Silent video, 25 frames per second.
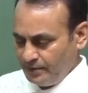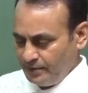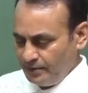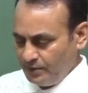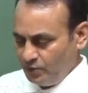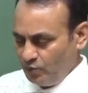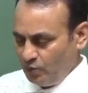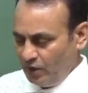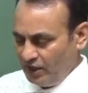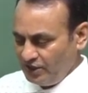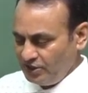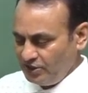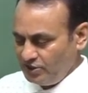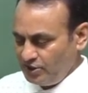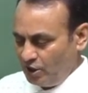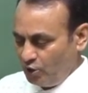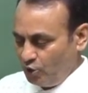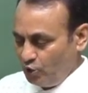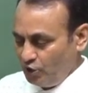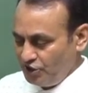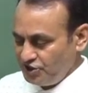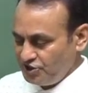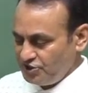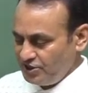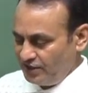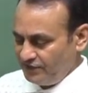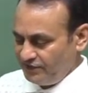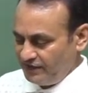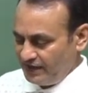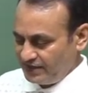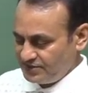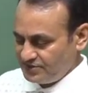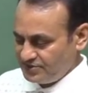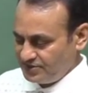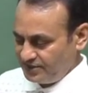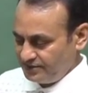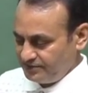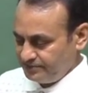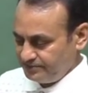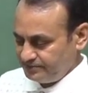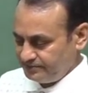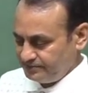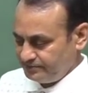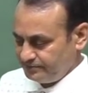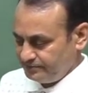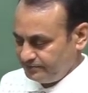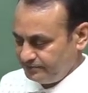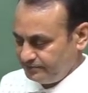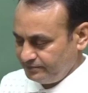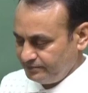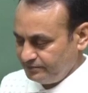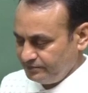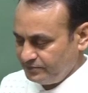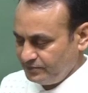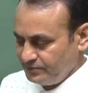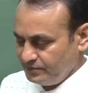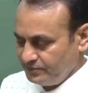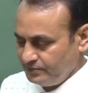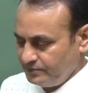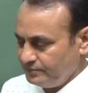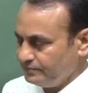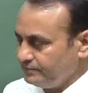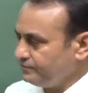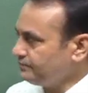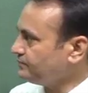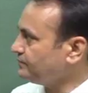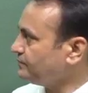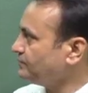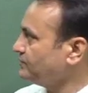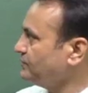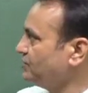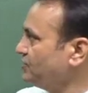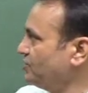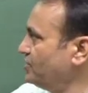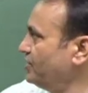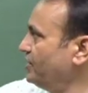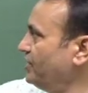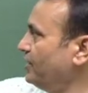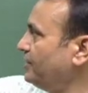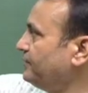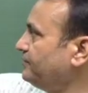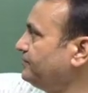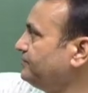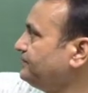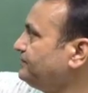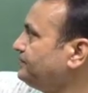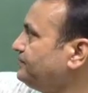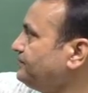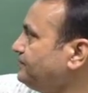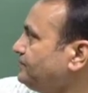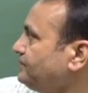What is the original fraction? See here.